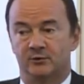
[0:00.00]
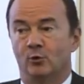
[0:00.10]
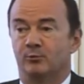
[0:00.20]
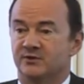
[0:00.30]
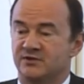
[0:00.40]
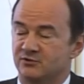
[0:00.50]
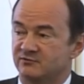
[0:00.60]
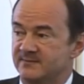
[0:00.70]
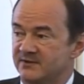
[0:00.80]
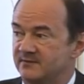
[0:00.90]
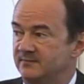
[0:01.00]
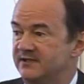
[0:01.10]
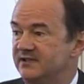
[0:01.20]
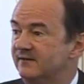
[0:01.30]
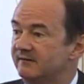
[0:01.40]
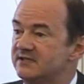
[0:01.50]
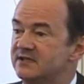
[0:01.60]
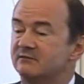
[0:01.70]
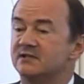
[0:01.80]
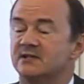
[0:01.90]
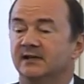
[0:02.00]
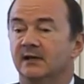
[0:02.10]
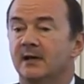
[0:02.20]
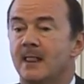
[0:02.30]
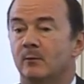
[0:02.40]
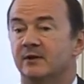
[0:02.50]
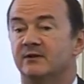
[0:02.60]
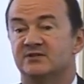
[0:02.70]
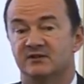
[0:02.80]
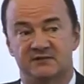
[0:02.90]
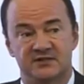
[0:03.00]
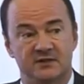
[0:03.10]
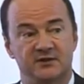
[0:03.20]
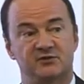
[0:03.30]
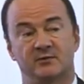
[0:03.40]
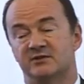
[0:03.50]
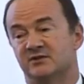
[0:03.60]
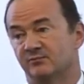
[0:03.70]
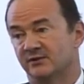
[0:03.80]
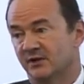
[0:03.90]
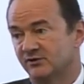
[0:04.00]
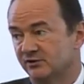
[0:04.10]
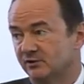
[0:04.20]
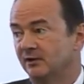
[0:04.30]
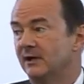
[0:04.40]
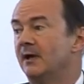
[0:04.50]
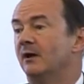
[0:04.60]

corporate social responsibility very seriously, whether it's in research, whether it's in production,